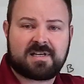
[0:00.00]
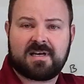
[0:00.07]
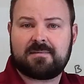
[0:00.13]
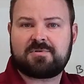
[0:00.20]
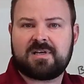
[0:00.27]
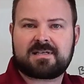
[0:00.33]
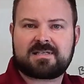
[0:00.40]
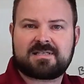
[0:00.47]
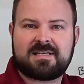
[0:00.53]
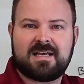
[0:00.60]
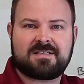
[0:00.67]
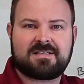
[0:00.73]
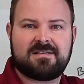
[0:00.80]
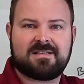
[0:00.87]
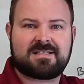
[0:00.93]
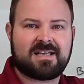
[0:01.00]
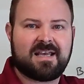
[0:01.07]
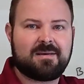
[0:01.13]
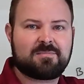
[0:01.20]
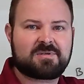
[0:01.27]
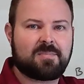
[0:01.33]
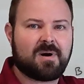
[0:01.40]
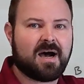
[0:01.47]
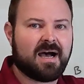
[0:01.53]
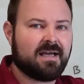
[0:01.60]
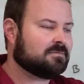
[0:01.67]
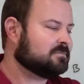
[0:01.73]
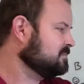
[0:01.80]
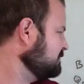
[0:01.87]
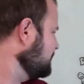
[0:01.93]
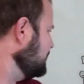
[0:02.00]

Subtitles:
subject stays in the same spot.